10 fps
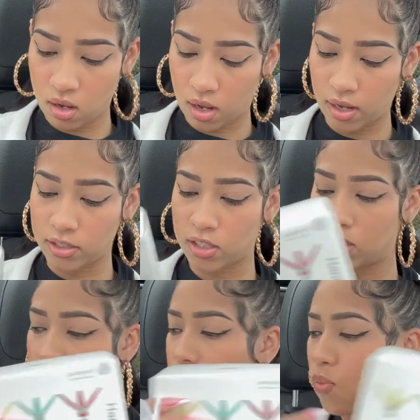i
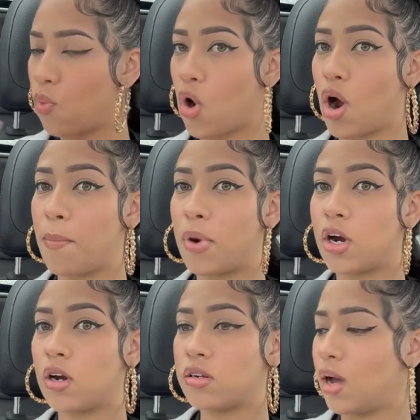just left
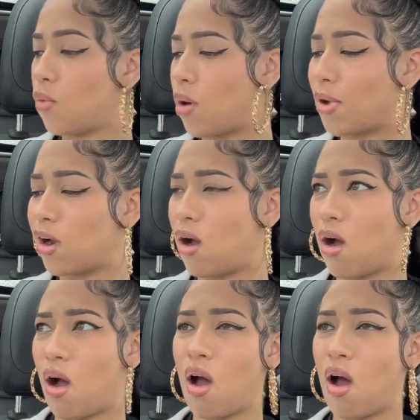walmart not walmart